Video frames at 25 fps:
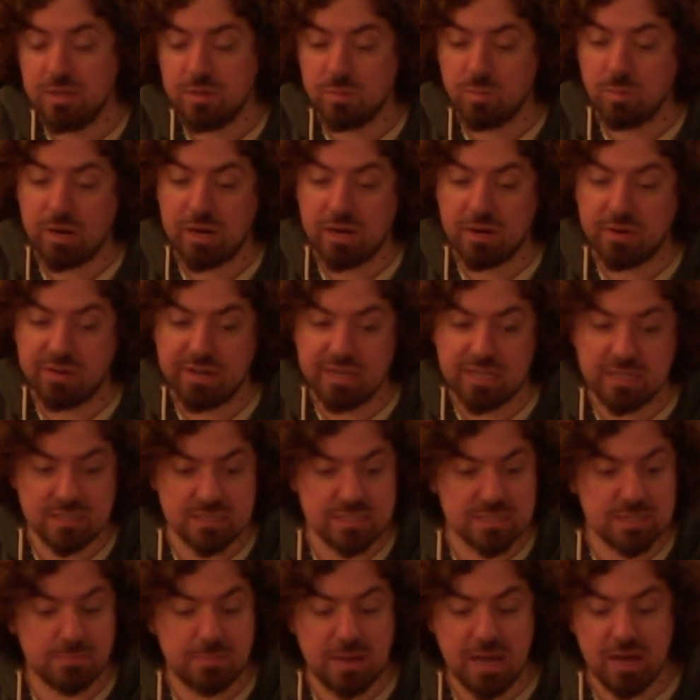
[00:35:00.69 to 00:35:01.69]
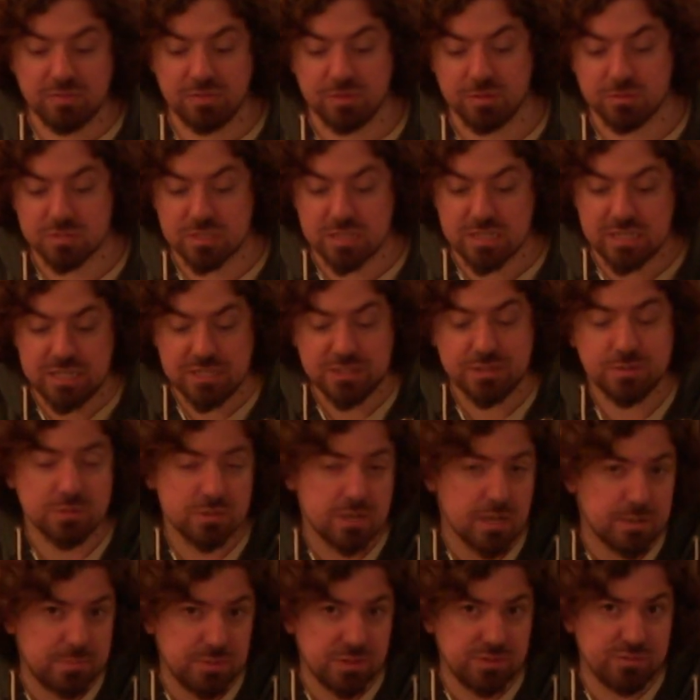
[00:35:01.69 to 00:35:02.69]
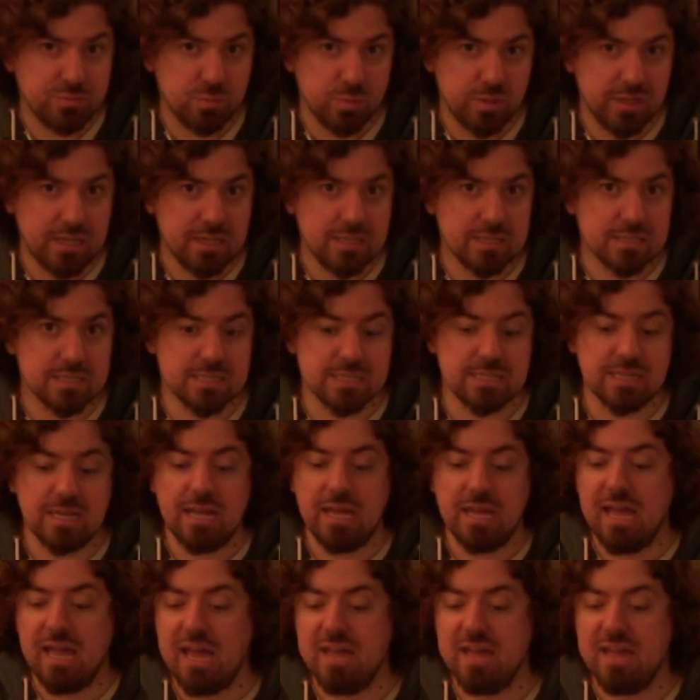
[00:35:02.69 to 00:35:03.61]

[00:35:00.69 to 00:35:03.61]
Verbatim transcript: where it's about those initial couple of weeks,